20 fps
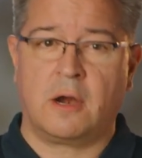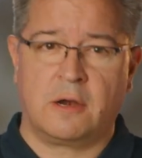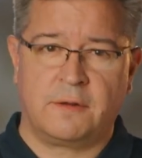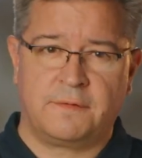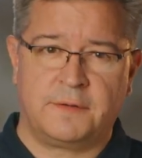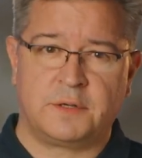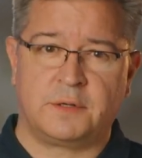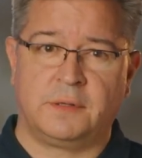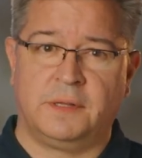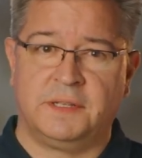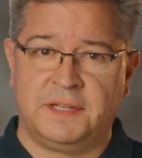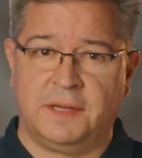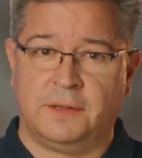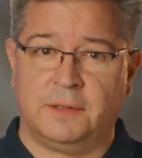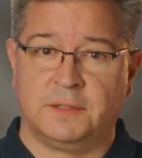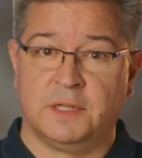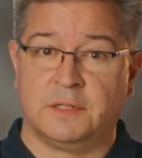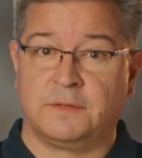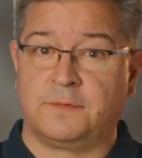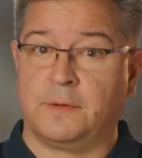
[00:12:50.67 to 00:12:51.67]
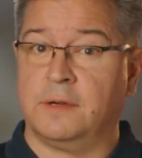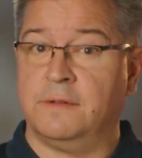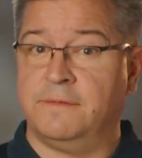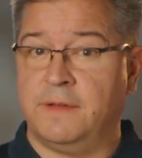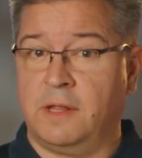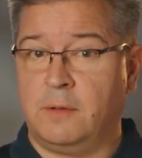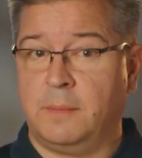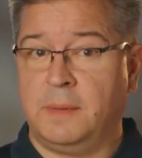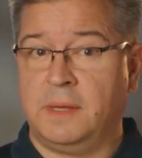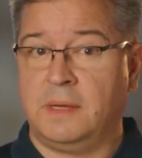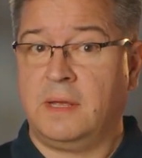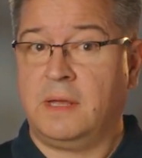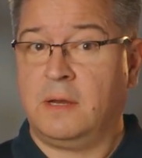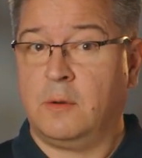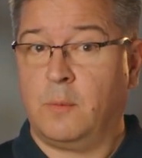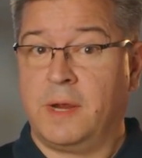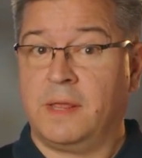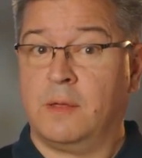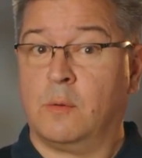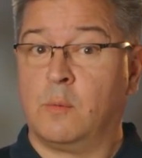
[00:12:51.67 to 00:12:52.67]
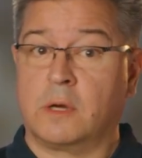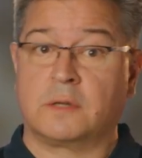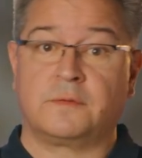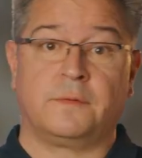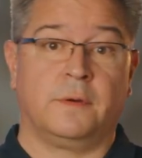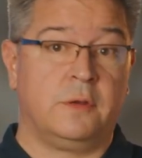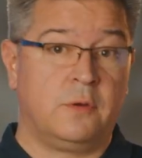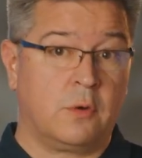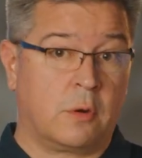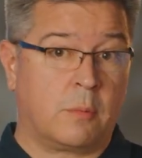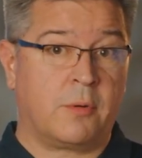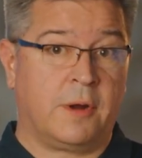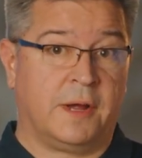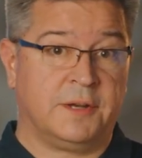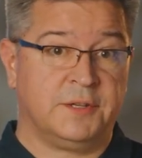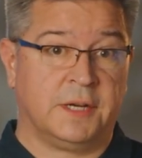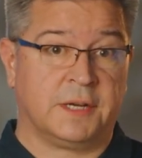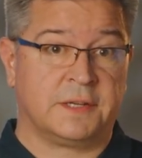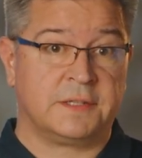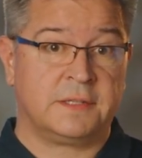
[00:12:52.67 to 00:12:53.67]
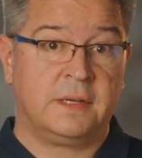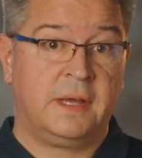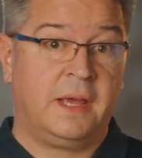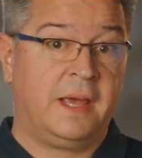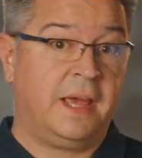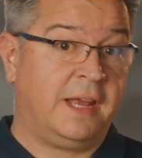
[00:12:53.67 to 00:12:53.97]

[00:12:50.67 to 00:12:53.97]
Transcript: artificial intelligence for development in a way that works for your projects